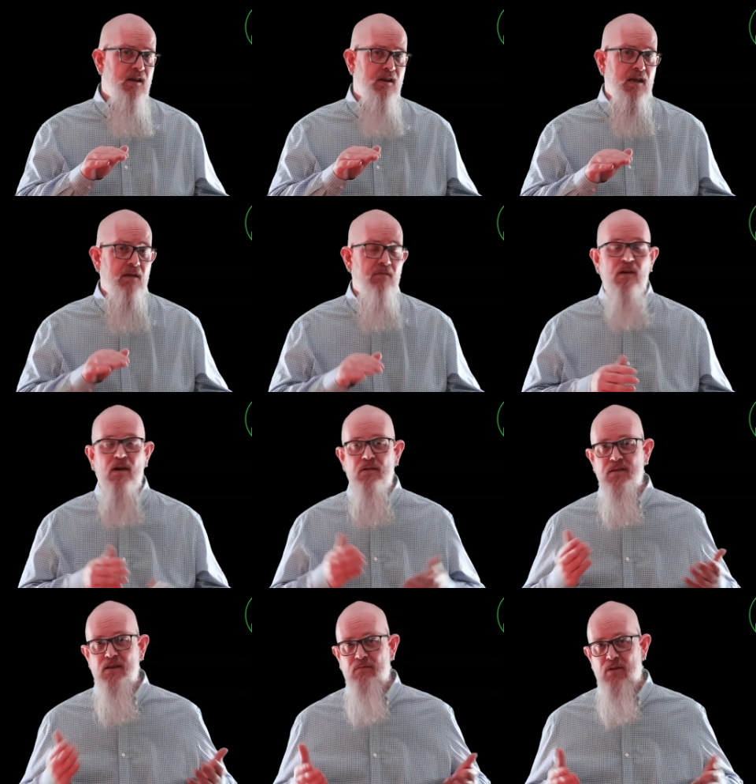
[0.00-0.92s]
early for
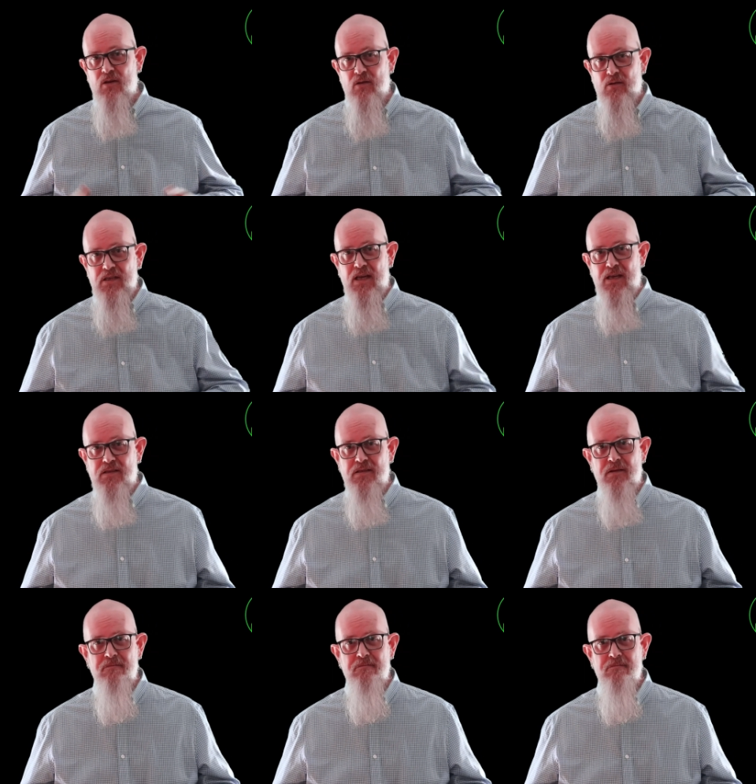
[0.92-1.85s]
our 7 o'clock
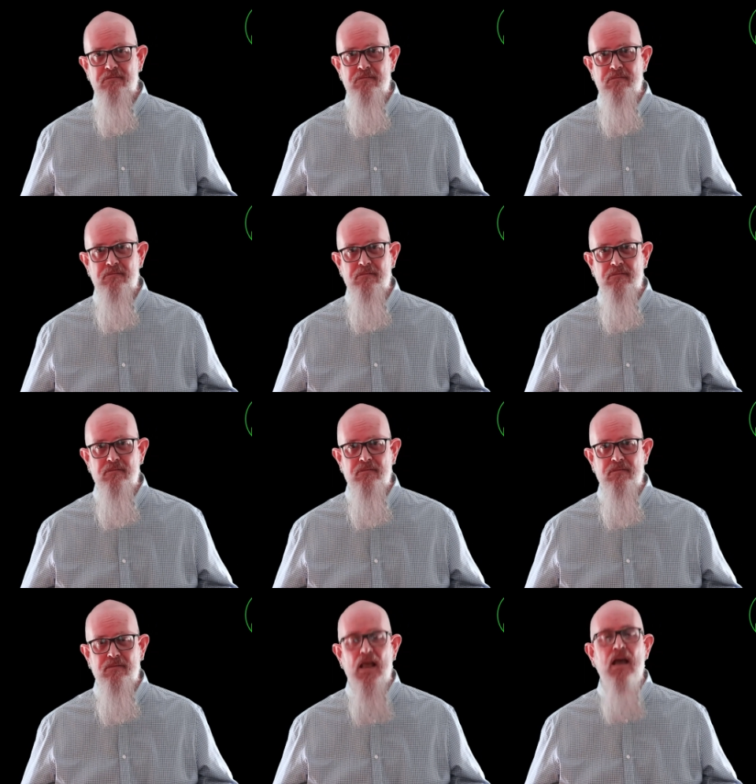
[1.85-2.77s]
date.
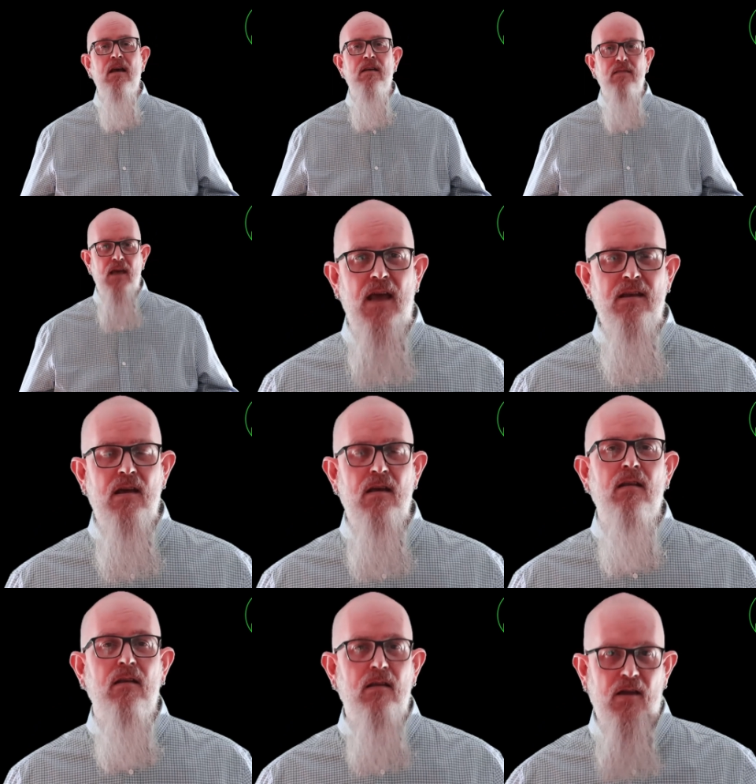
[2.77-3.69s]
Then
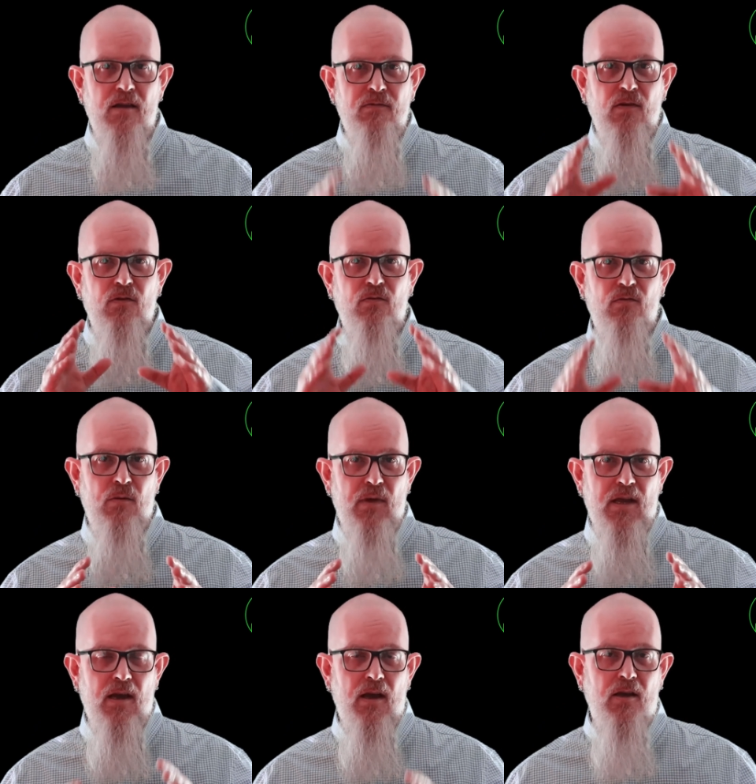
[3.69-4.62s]
life threw
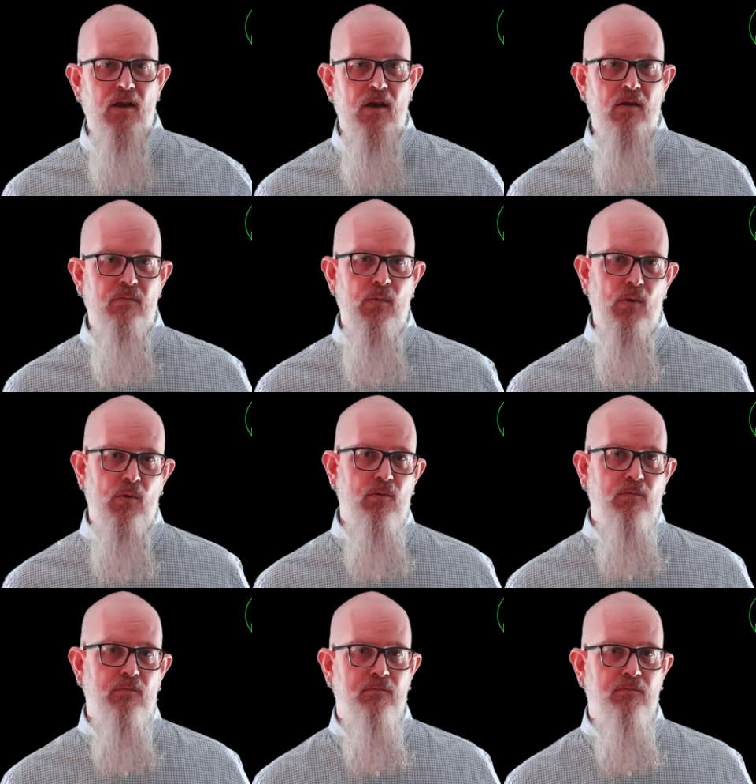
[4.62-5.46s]
me a curveball.